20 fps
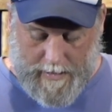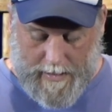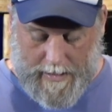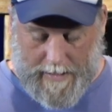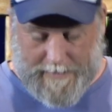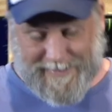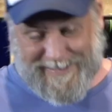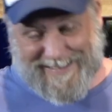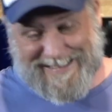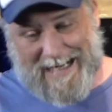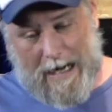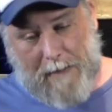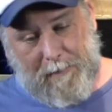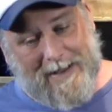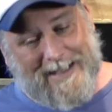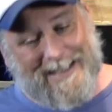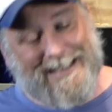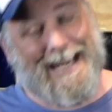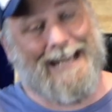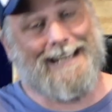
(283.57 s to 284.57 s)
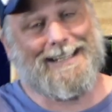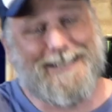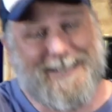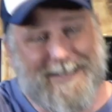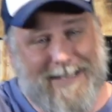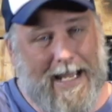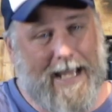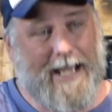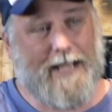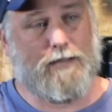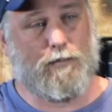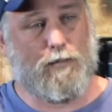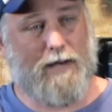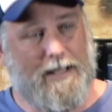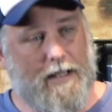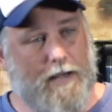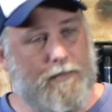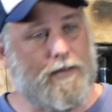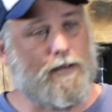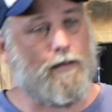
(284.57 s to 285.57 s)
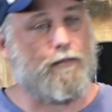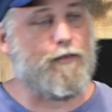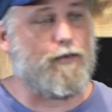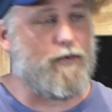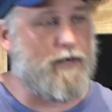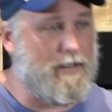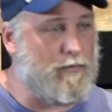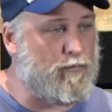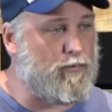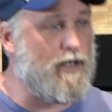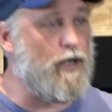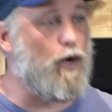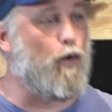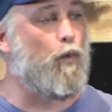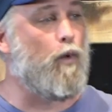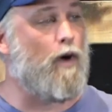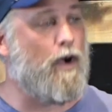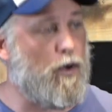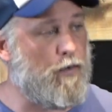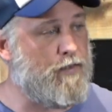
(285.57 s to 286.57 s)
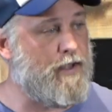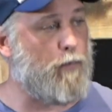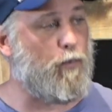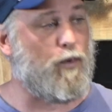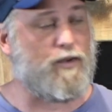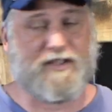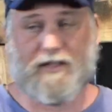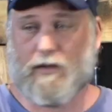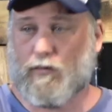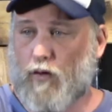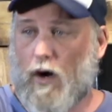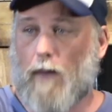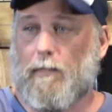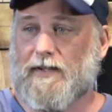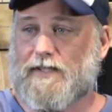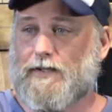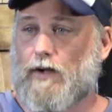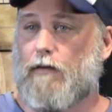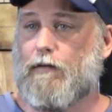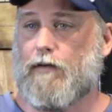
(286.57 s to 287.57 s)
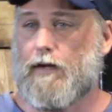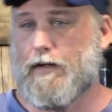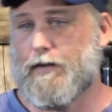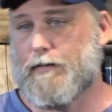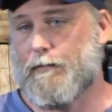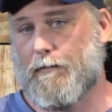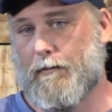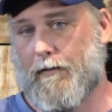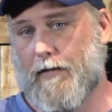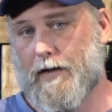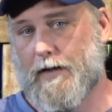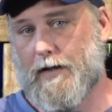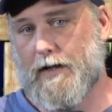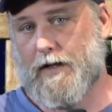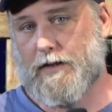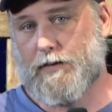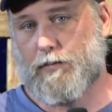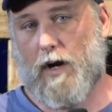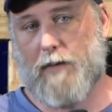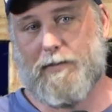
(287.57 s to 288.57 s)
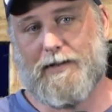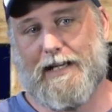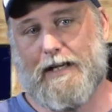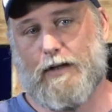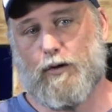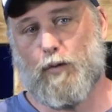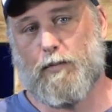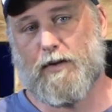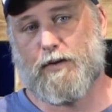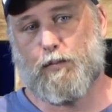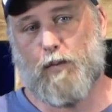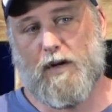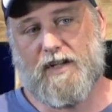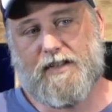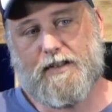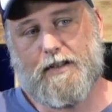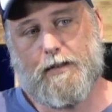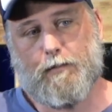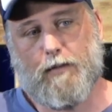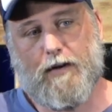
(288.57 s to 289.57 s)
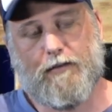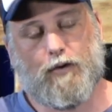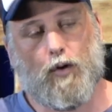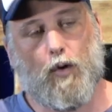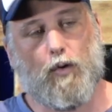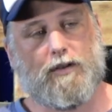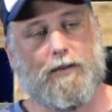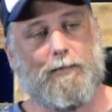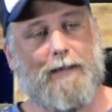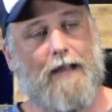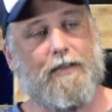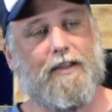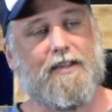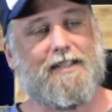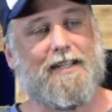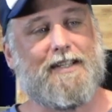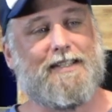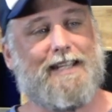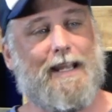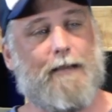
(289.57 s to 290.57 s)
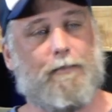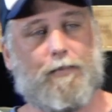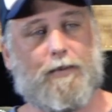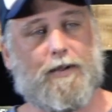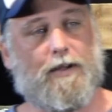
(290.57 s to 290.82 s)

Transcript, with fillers: And set up against that, we live in a very real world that wants to rob us of it. That's why we need enormous wisdom. We've talked about this in depth.